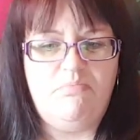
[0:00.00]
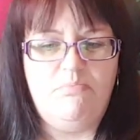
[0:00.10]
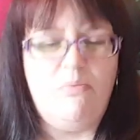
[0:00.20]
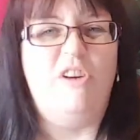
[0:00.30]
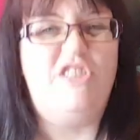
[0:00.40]

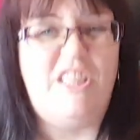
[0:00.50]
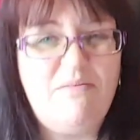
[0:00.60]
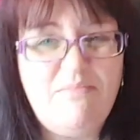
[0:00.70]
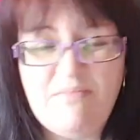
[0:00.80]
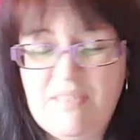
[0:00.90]

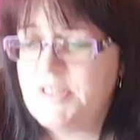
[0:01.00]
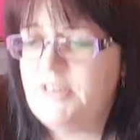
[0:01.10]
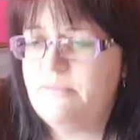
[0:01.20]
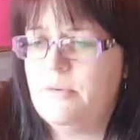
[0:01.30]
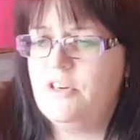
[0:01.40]
margin
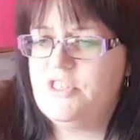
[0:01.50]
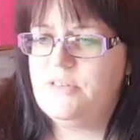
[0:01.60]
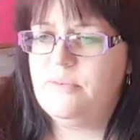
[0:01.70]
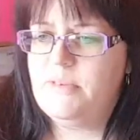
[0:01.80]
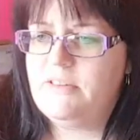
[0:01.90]

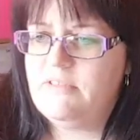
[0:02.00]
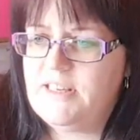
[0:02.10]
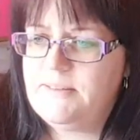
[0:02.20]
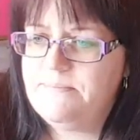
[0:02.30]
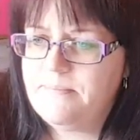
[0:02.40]
for me,
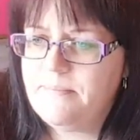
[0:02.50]
really.